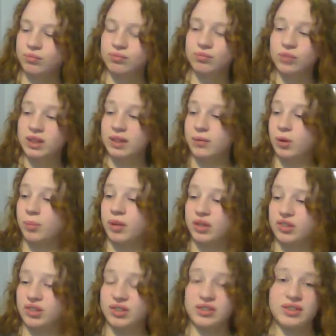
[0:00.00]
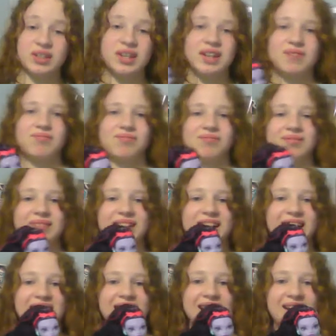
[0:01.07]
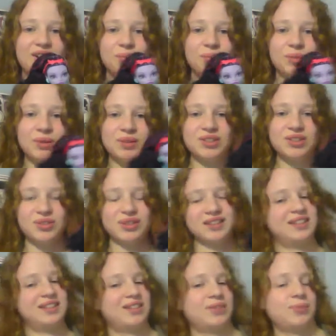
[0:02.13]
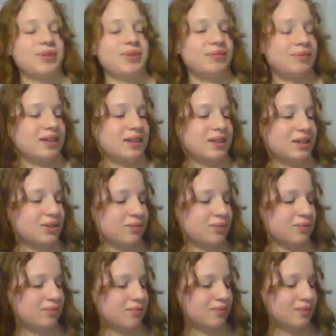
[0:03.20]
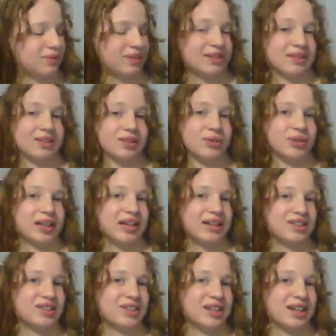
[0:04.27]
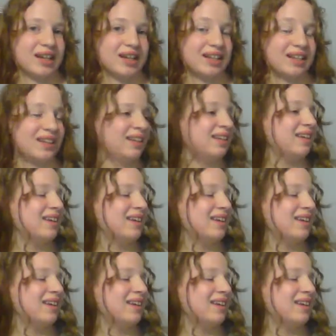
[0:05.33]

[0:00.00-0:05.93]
We love her bunches. And I hope you enjoyed this video, this look at Jane,